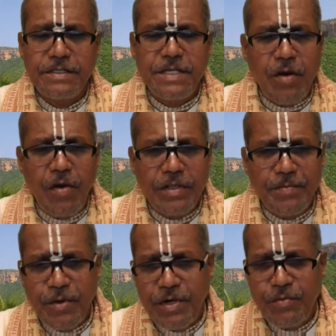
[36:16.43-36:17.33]
Take all the
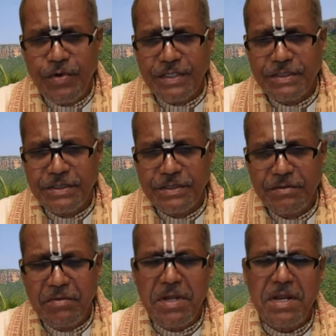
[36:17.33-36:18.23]
pure devotees,
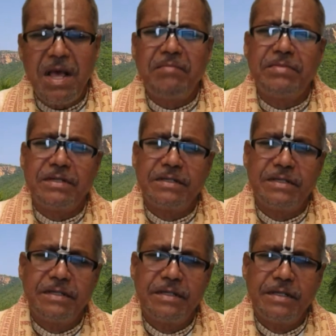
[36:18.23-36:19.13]
very humble.
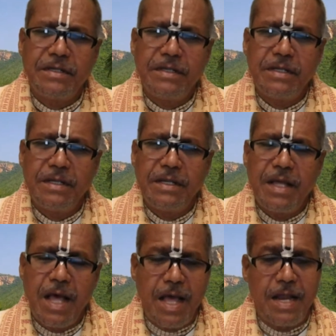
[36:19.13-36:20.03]

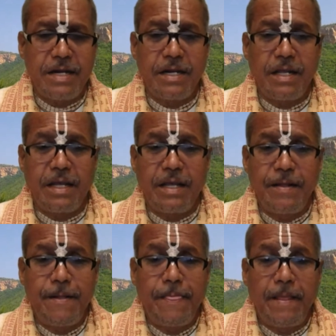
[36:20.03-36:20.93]
And
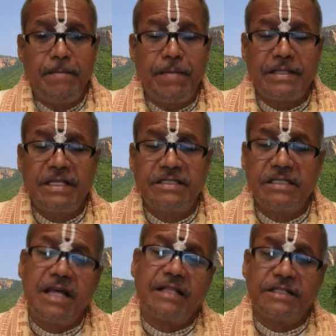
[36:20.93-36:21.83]
Bhakti
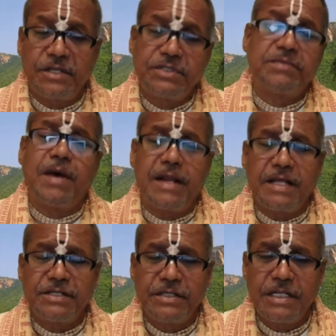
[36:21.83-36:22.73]
Siddhanta Saraswati
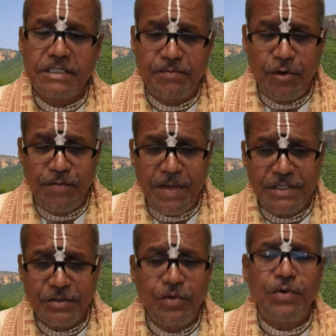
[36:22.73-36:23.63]
Maharaj, that is
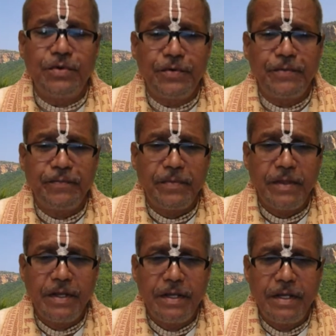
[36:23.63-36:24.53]
Prabhupada's guru,
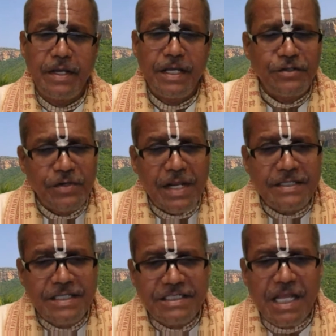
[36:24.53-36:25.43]
he used to tell
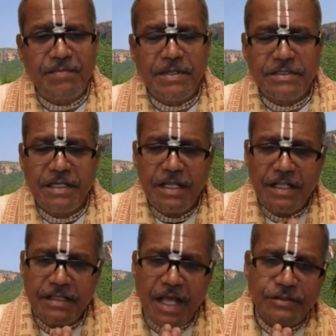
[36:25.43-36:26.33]
his disciples,
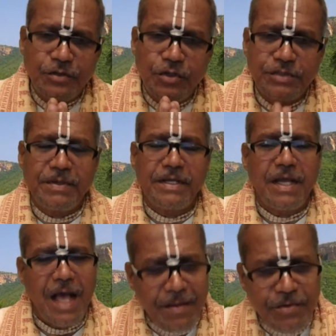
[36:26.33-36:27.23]
Dasosmi,
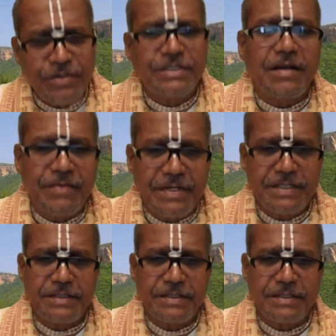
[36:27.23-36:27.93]
I'm your servant.